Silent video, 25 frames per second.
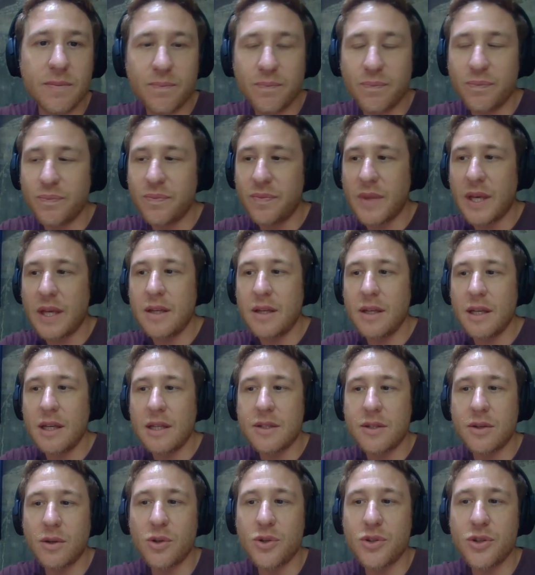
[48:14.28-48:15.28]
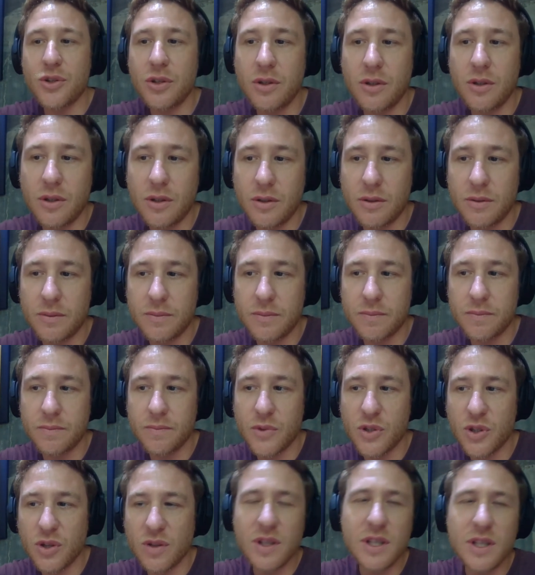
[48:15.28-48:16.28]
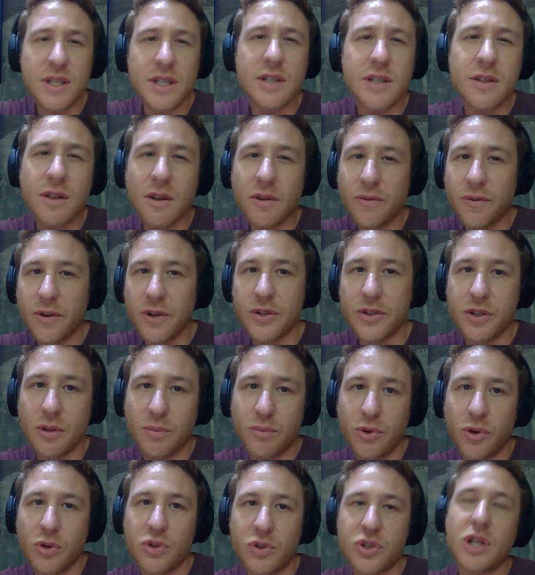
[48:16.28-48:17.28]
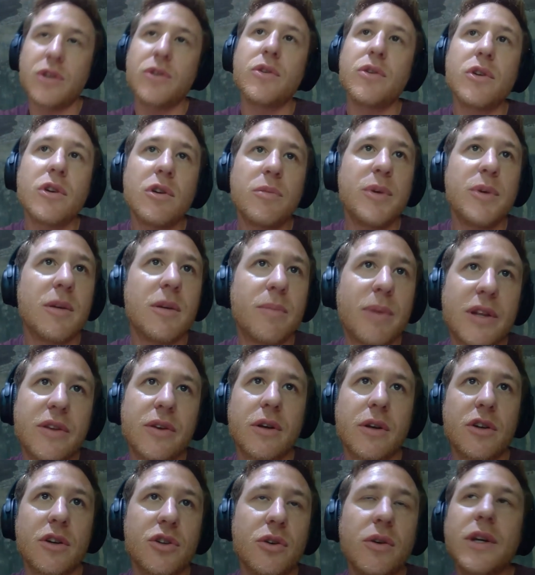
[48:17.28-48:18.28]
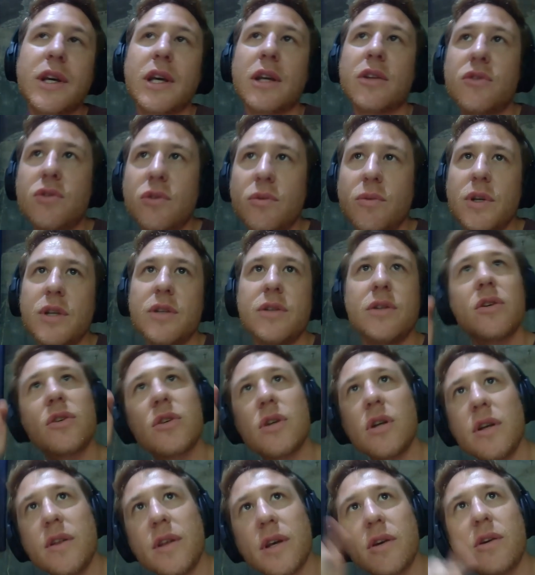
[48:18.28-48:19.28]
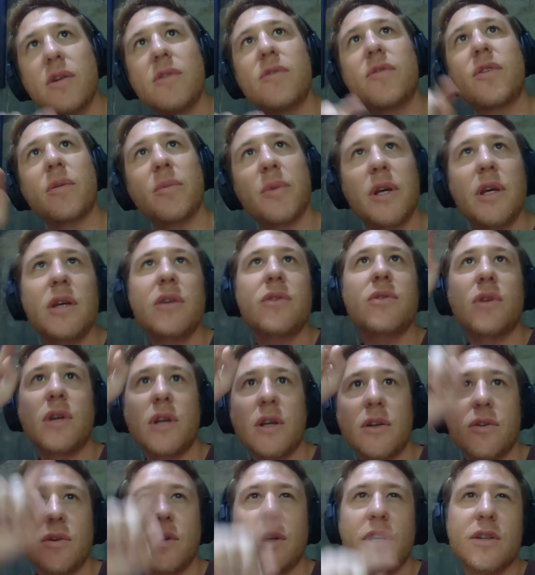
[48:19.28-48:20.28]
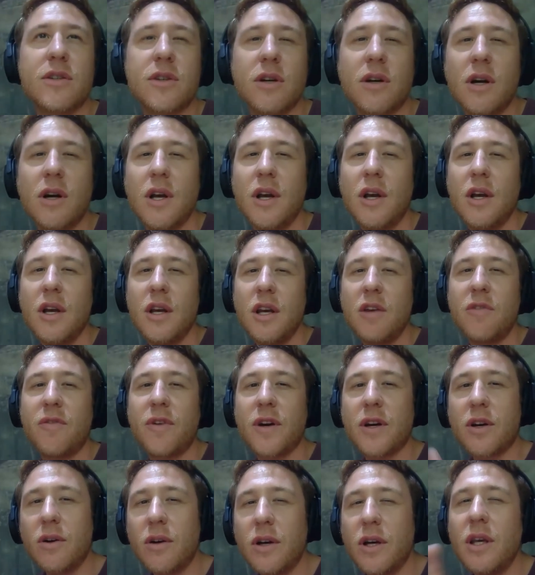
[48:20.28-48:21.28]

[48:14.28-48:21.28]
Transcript: then it's also, so this is the first approach and you know a bit about the economy. Okay, tourists usually they go from here to here to here. So if I go